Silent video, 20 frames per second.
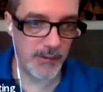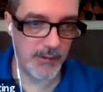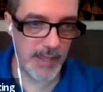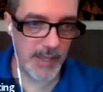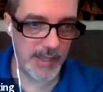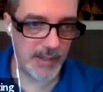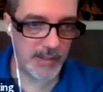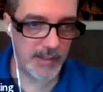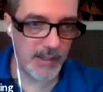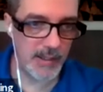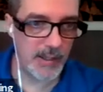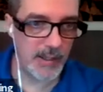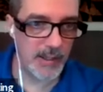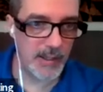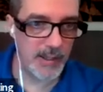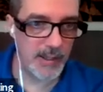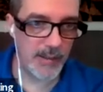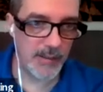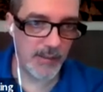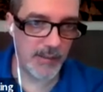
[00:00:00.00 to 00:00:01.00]
set
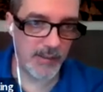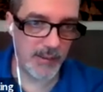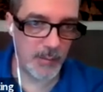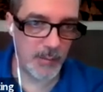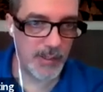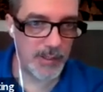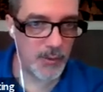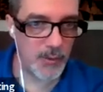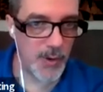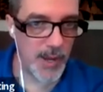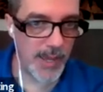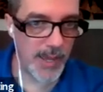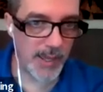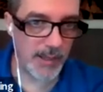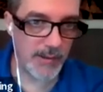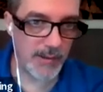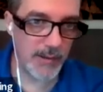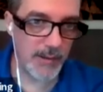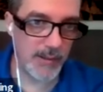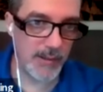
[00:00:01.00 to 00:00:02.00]
is to simply drag
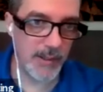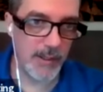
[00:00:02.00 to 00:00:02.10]
it